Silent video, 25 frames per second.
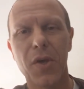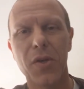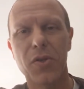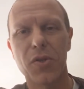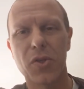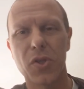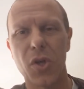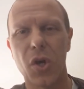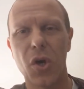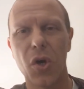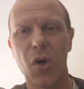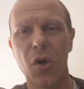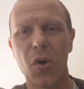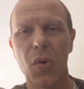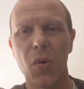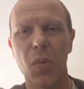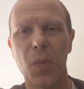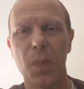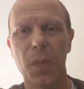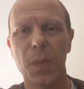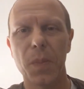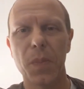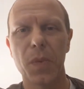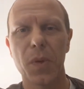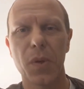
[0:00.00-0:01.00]

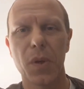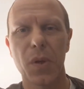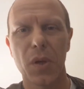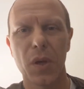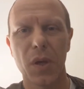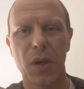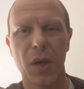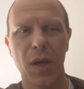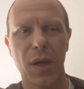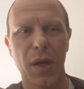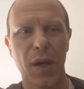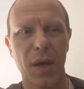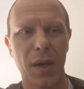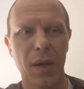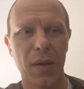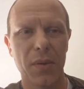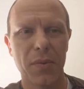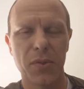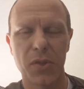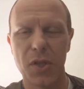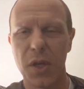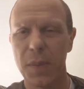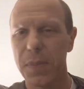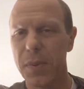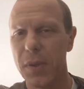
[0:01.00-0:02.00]
So uh, it
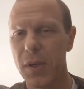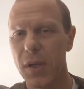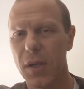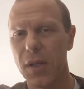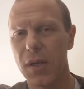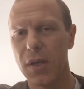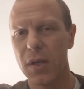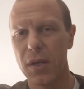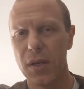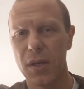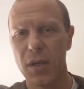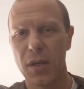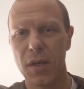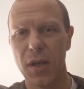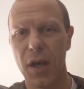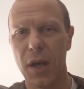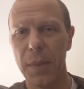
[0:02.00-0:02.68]
was up in a,